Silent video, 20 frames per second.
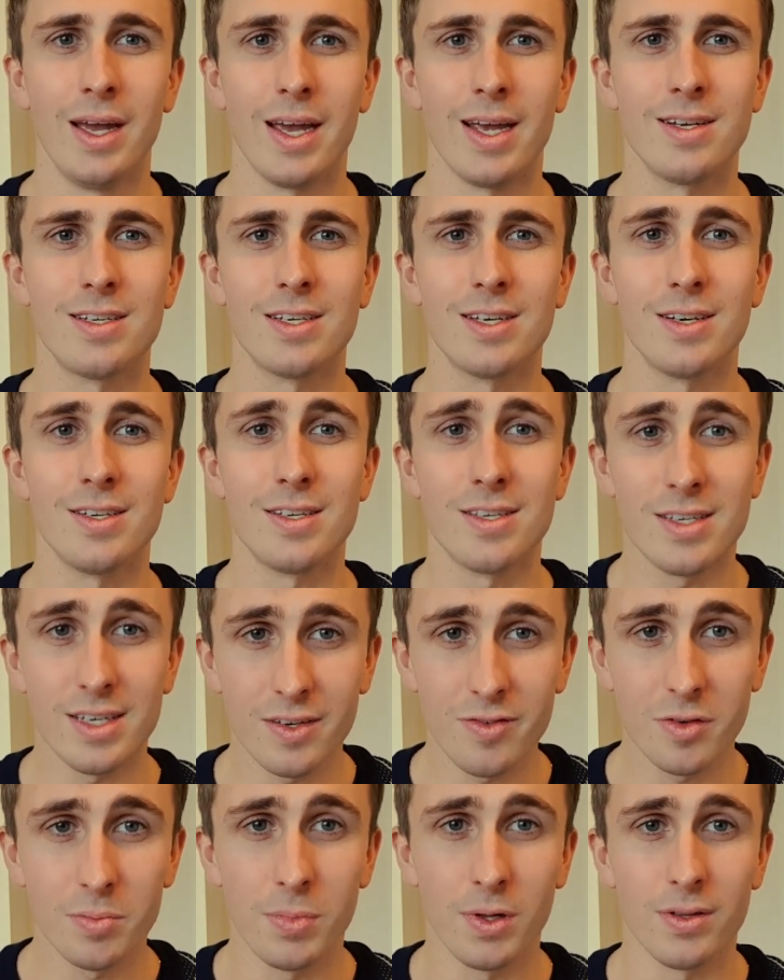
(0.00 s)
it's
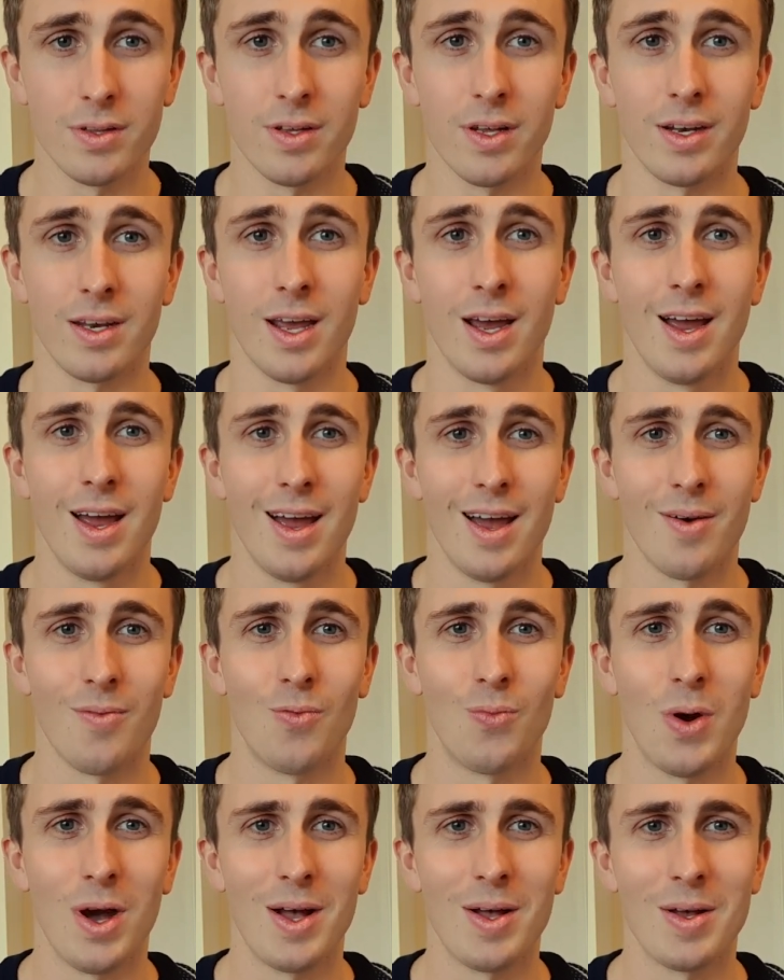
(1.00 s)
conceivable that
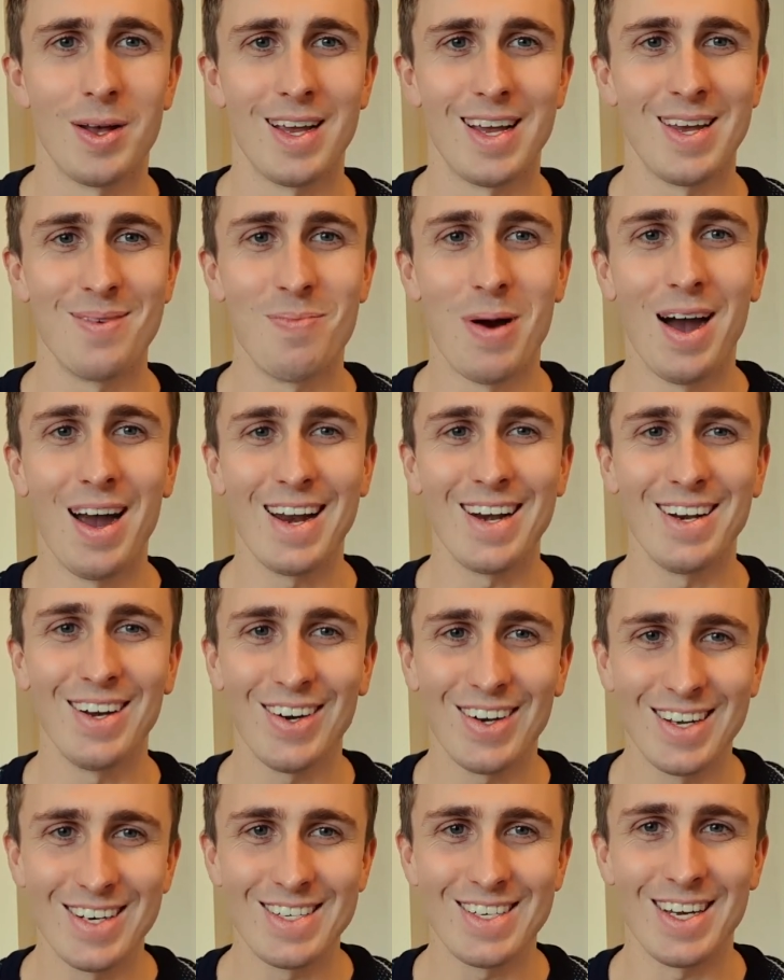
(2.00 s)
while he might
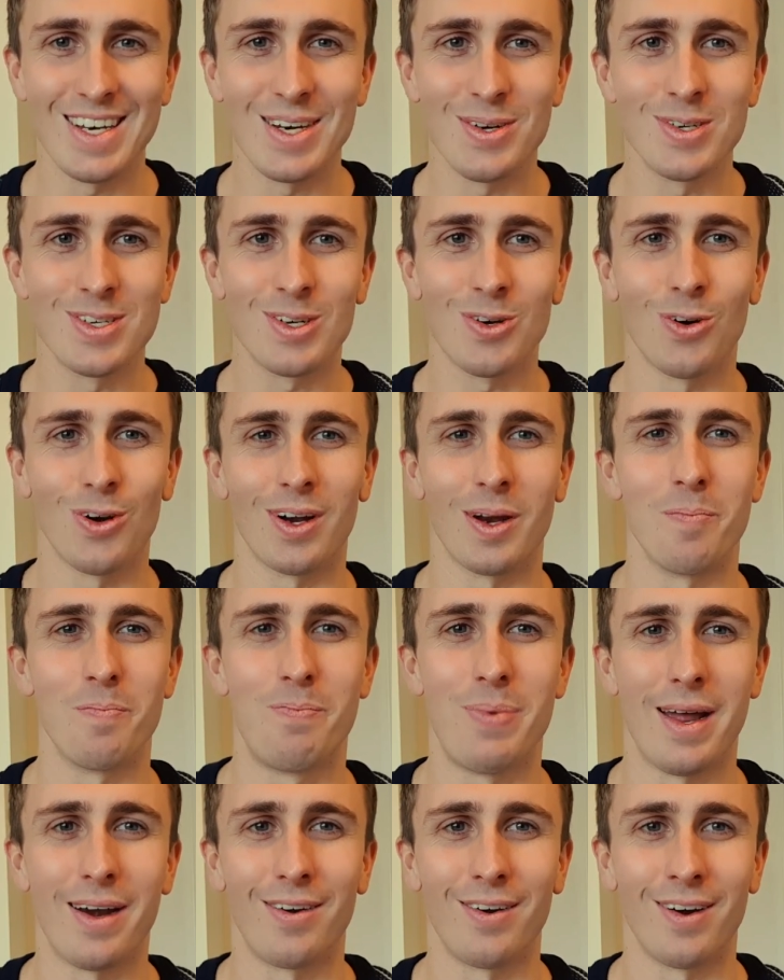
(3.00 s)
not continue scoring
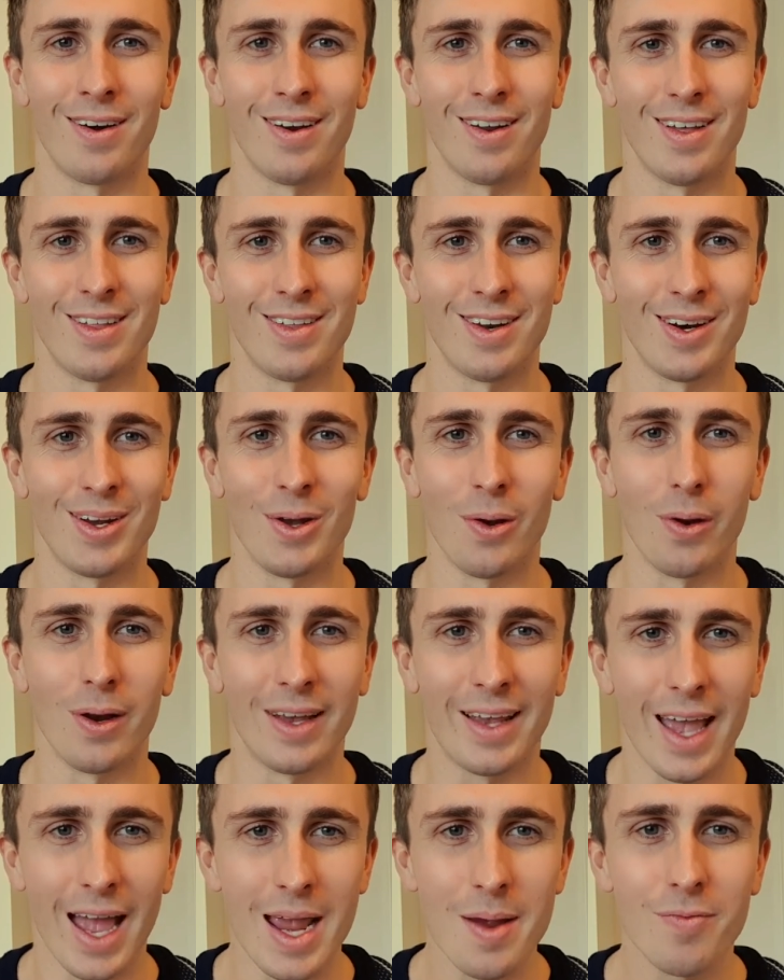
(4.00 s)
it better than a goal a
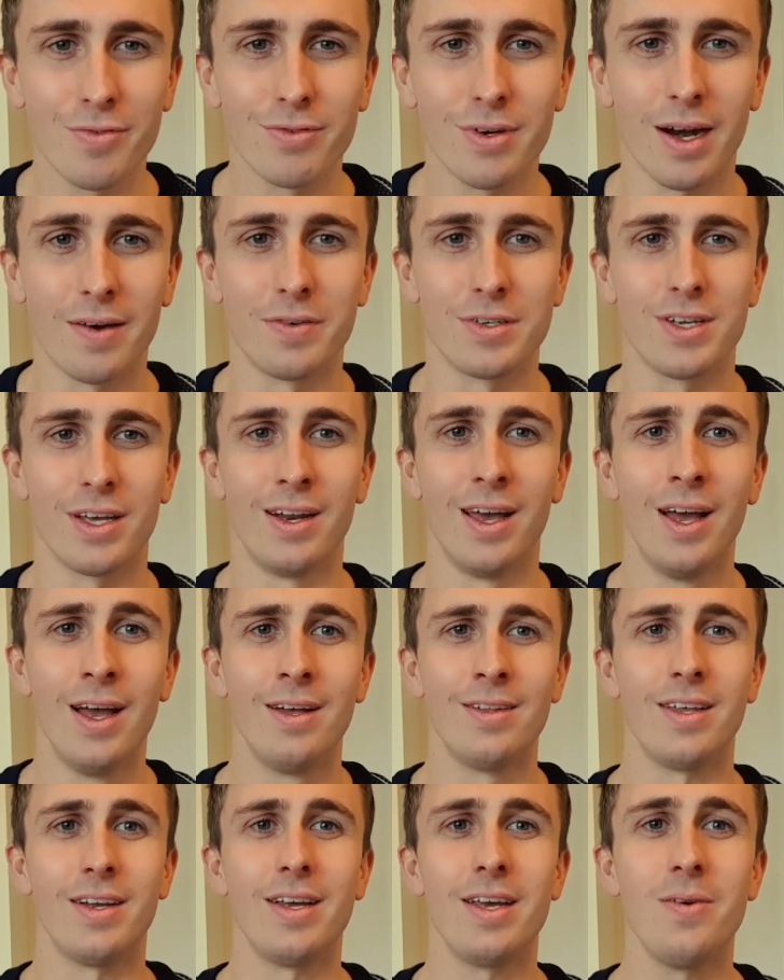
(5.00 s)
game for Everton,
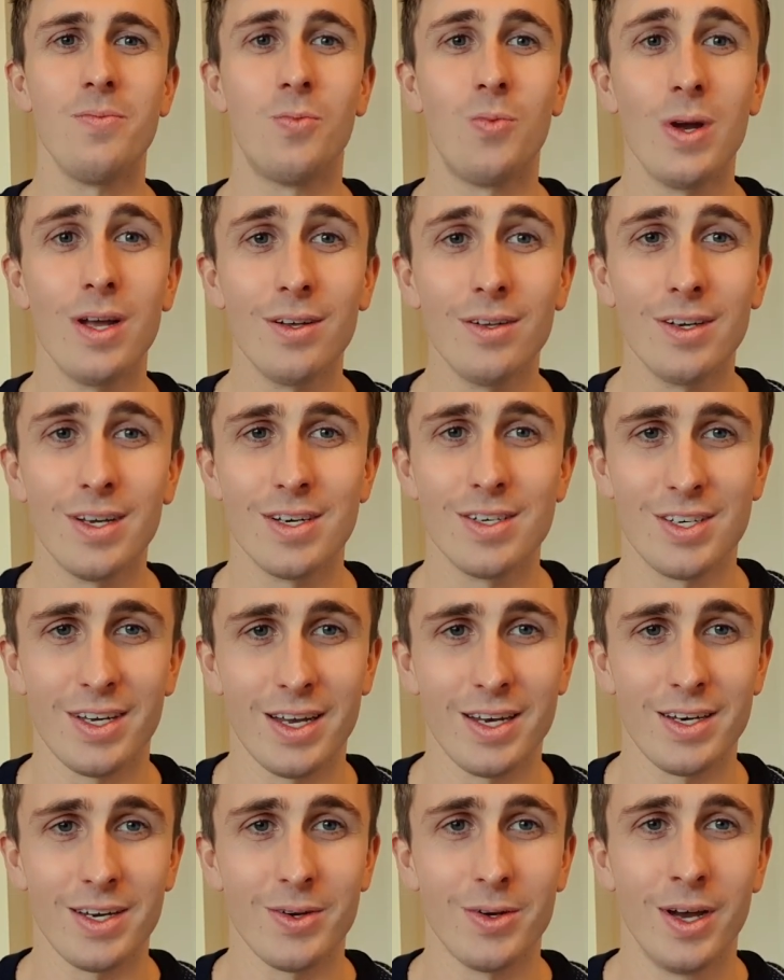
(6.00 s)
that he will
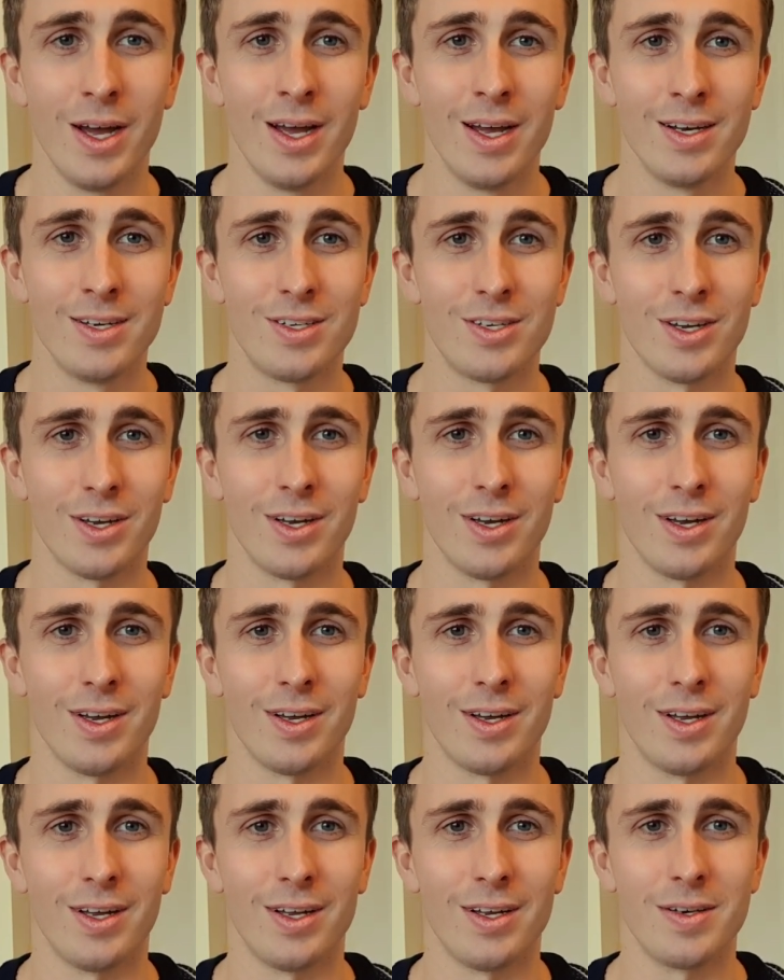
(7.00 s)
continue
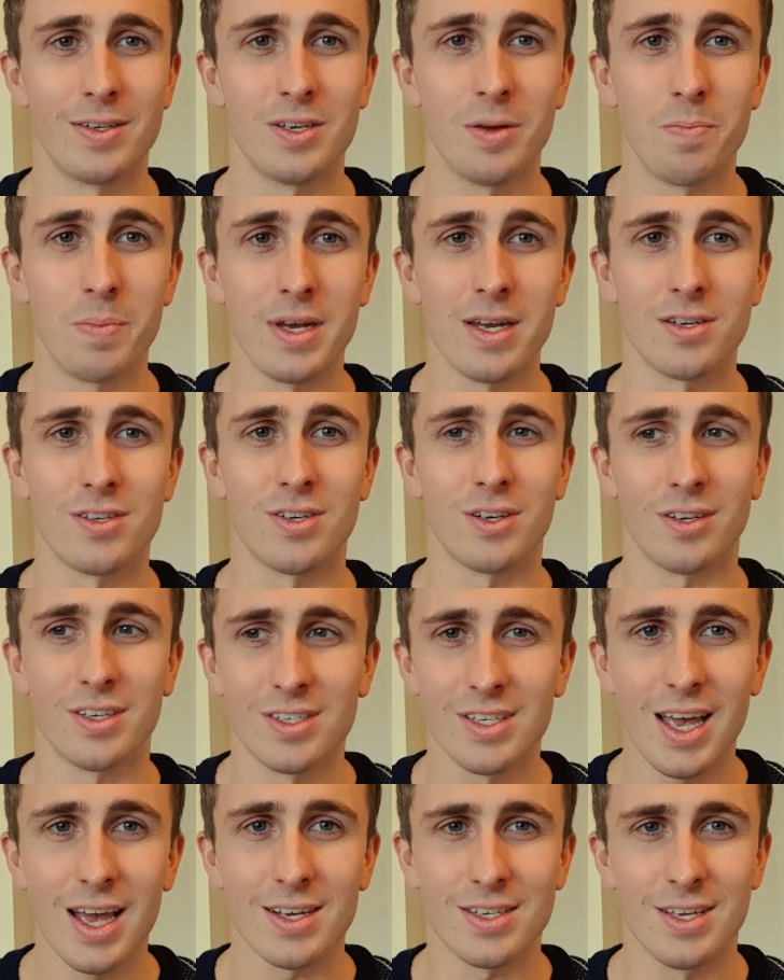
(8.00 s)
to be a
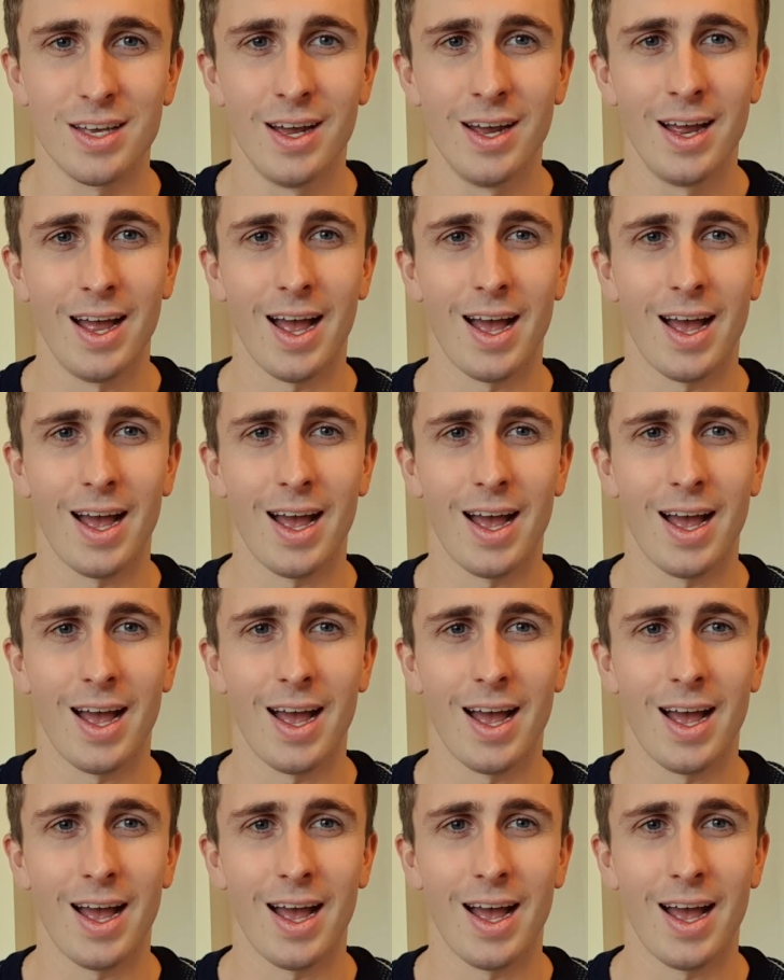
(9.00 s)
success,